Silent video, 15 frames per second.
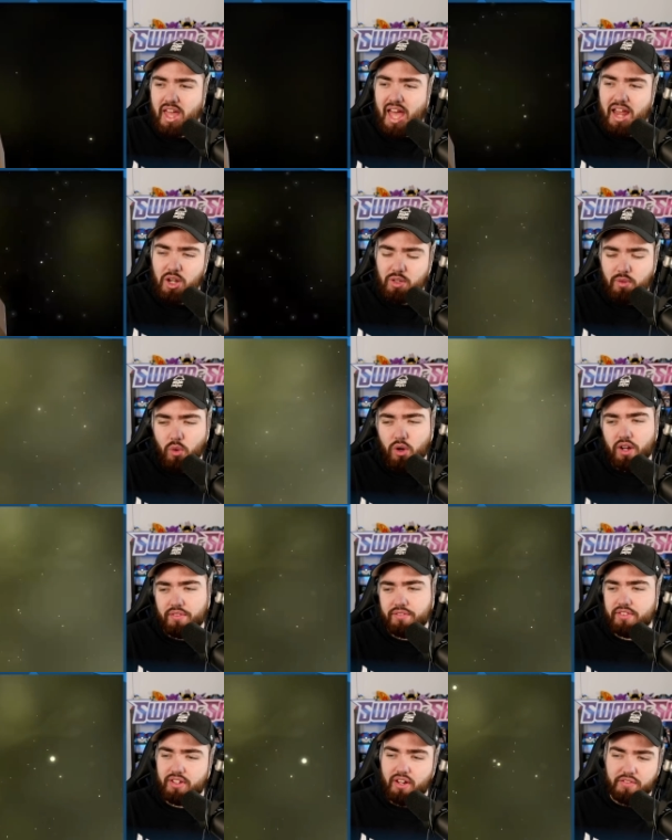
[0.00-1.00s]
And number
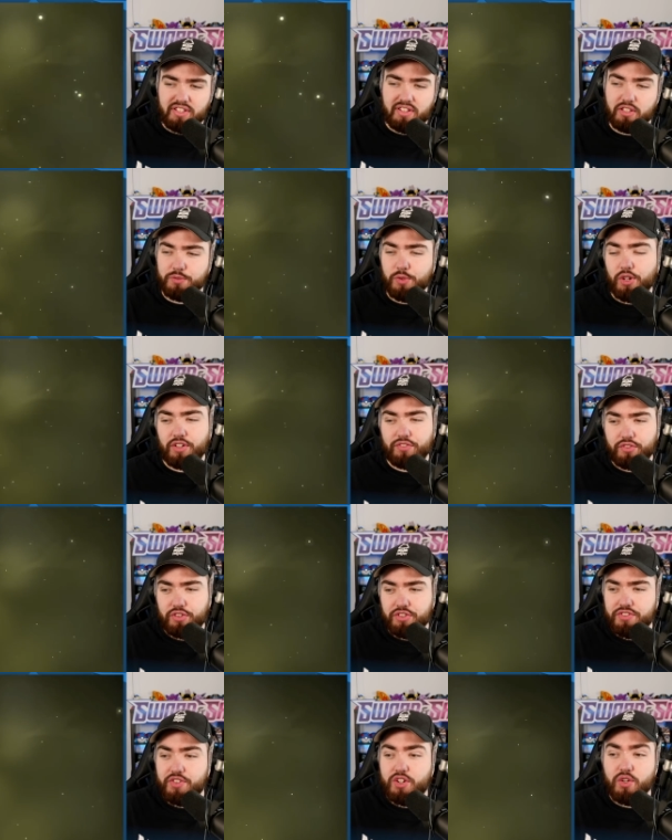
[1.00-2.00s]
one, obviously, they spoiled it for
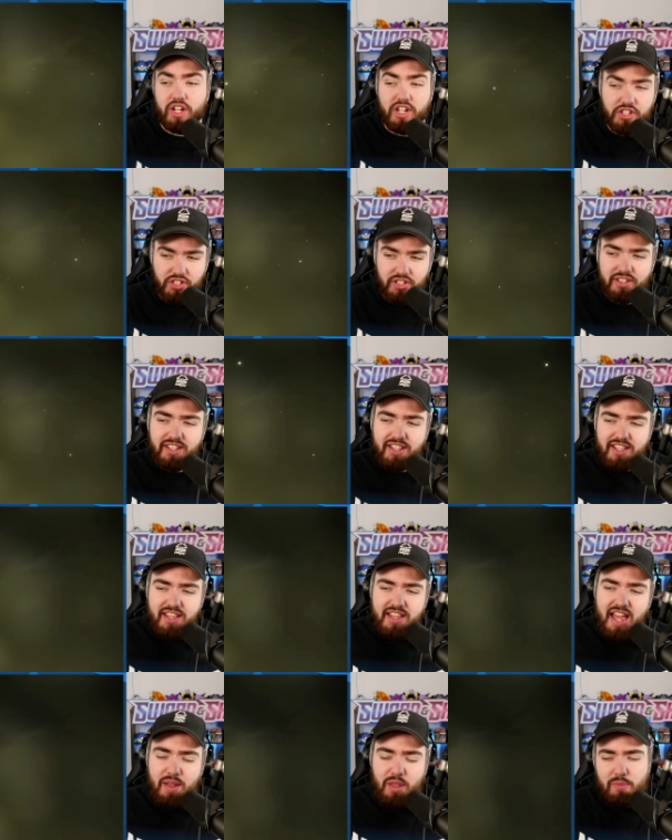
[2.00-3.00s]
us, Greninja.
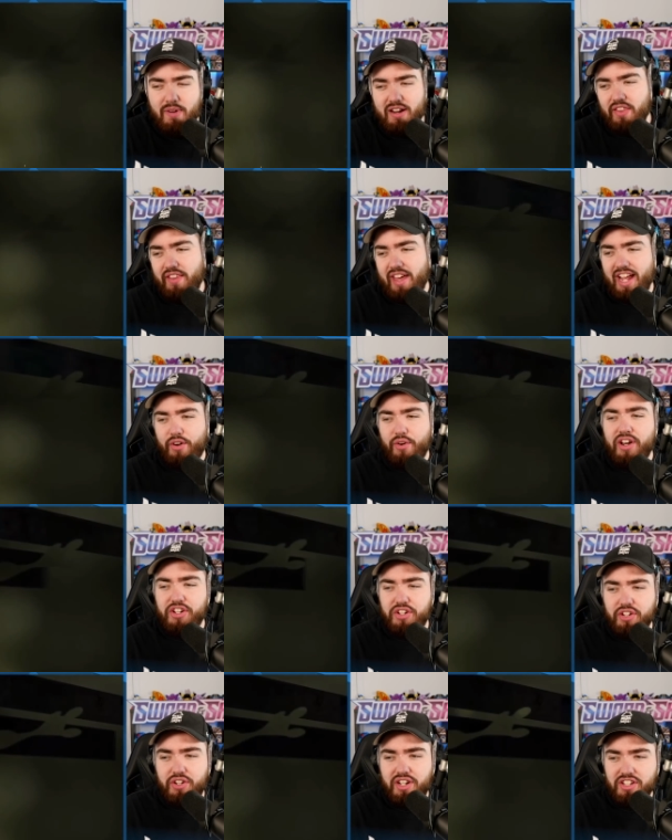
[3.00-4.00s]
I'm not mad at that.
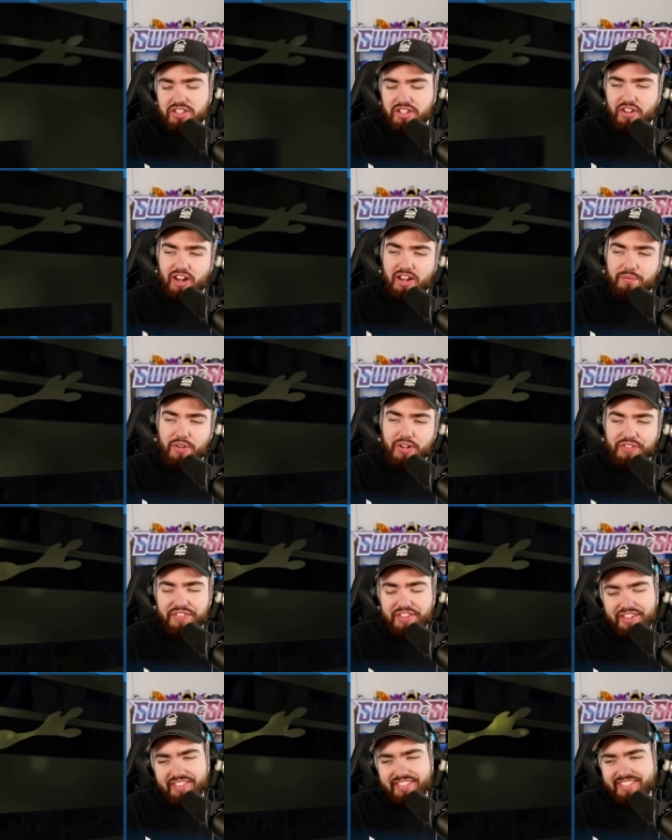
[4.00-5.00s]
Greninja, Greninja's a great
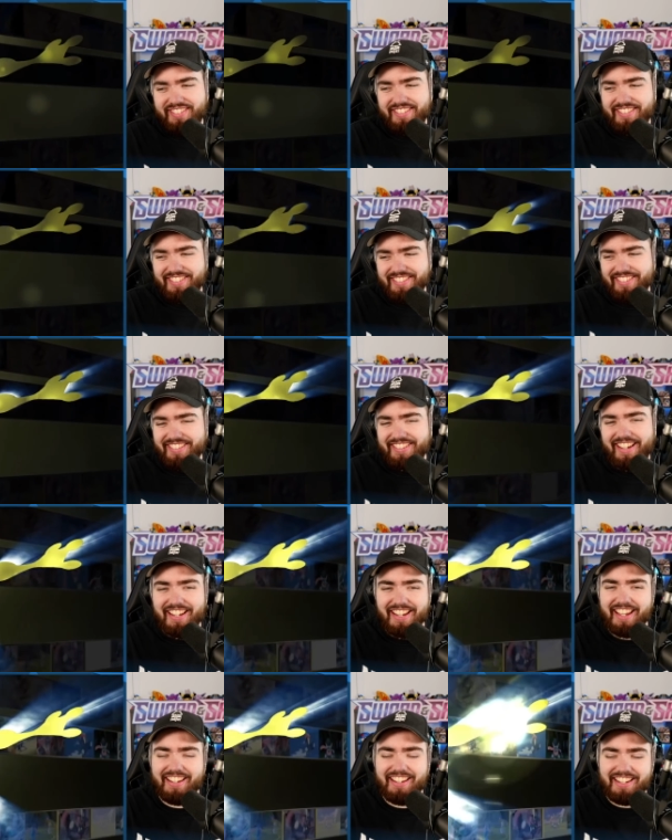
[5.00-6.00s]
Pokemon. He,
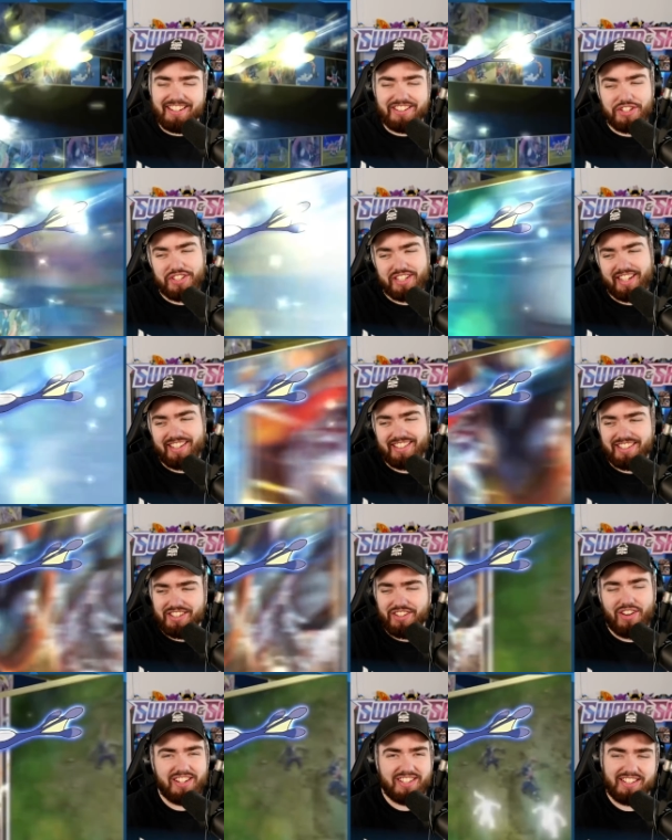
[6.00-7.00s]
it just is. It's
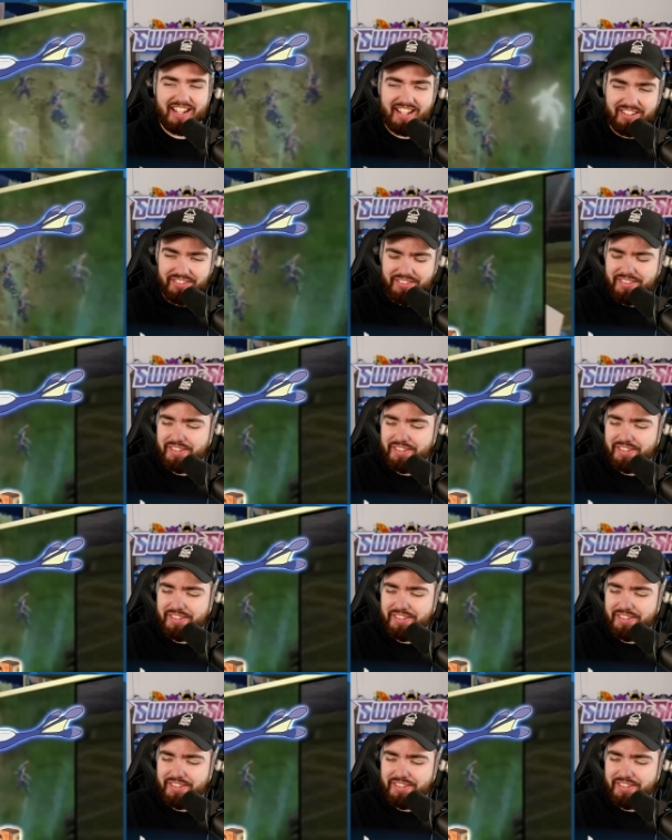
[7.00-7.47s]
great style.